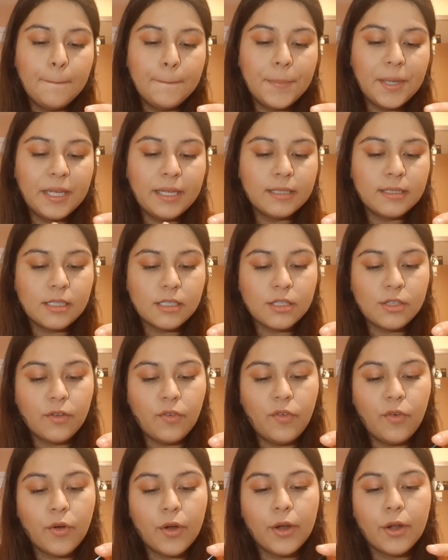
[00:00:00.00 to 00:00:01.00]
but it's a
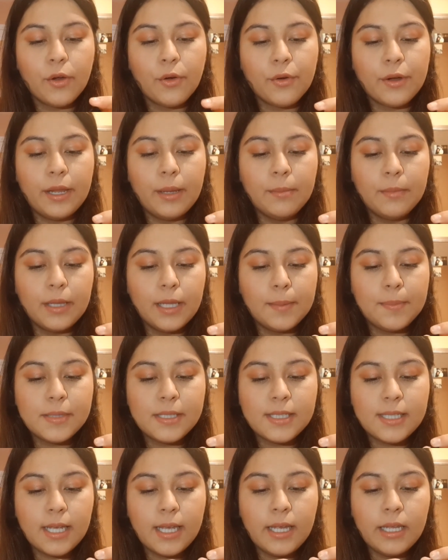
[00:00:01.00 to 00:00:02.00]
Sephora cream lip
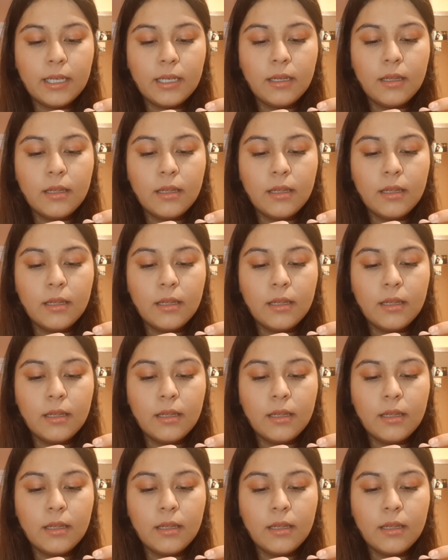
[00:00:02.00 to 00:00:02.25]
stain.